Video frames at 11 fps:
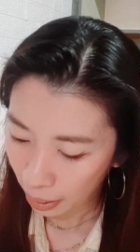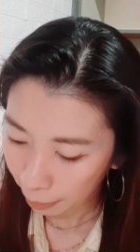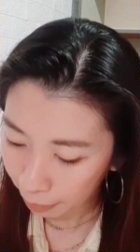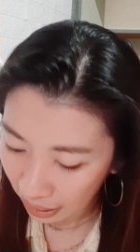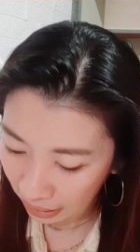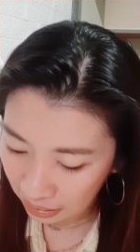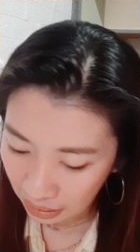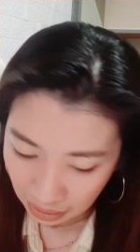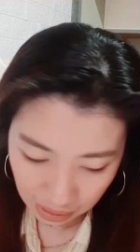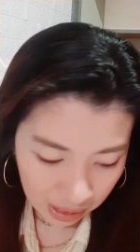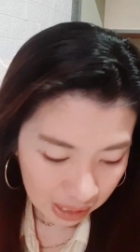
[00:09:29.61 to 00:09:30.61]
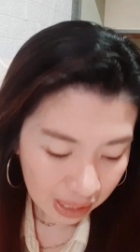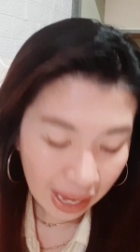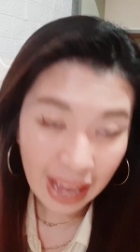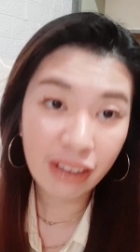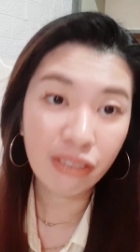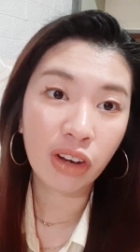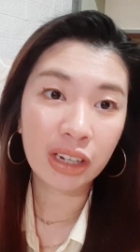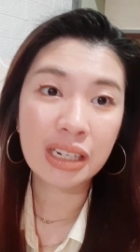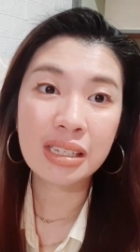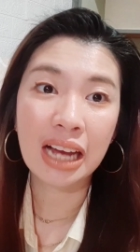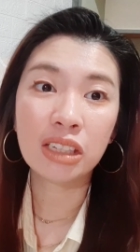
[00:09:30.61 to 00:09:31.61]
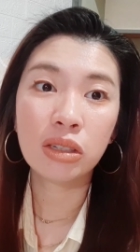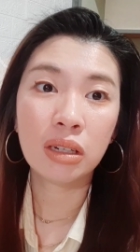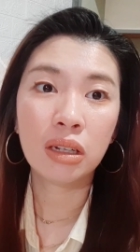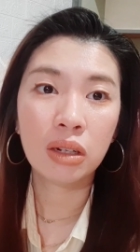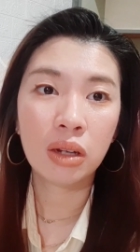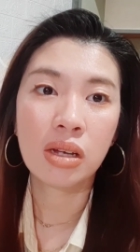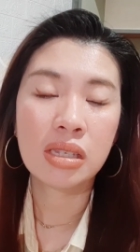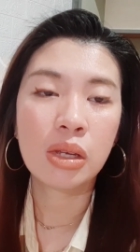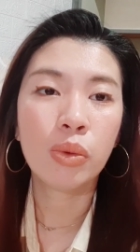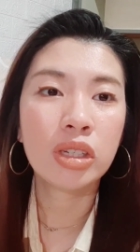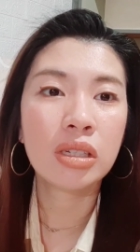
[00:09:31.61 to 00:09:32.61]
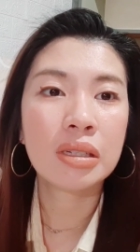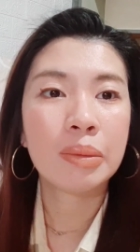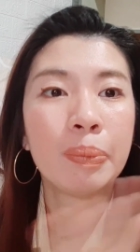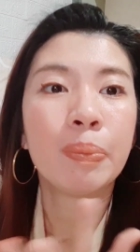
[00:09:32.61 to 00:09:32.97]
but the Avon is actually glossy which is